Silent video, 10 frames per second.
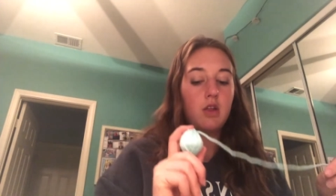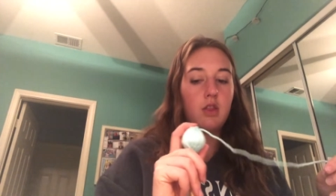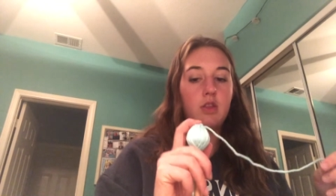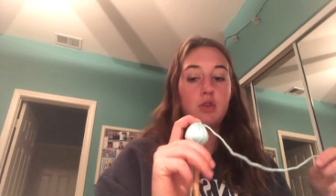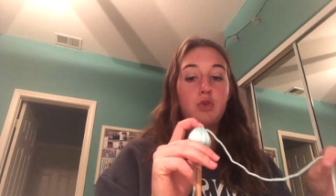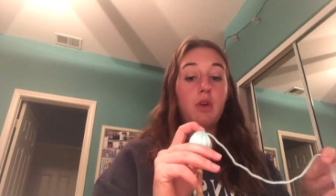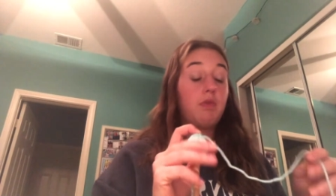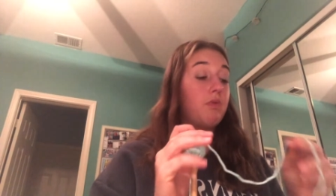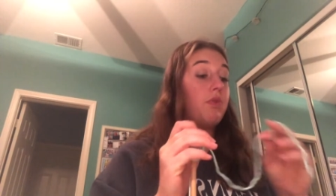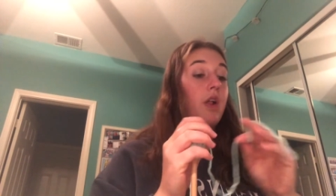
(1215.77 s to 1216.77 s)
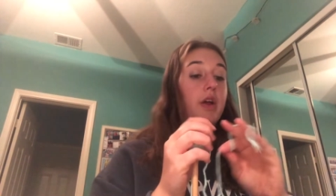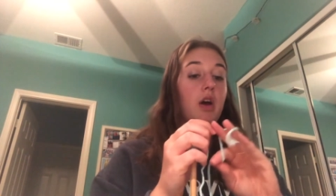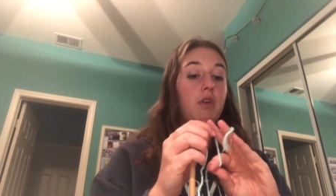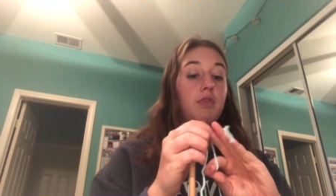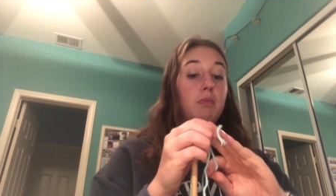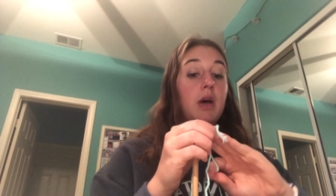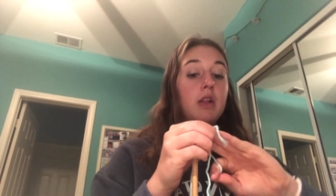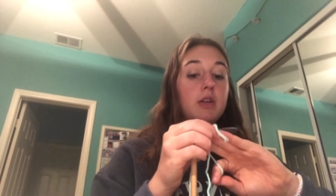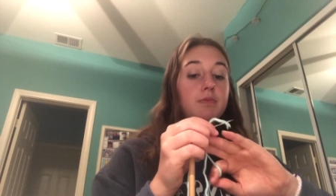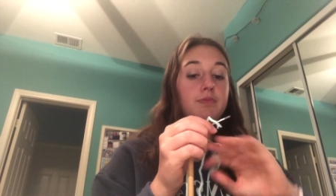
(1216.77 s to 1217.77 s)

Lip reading: the string from falling off the mallet.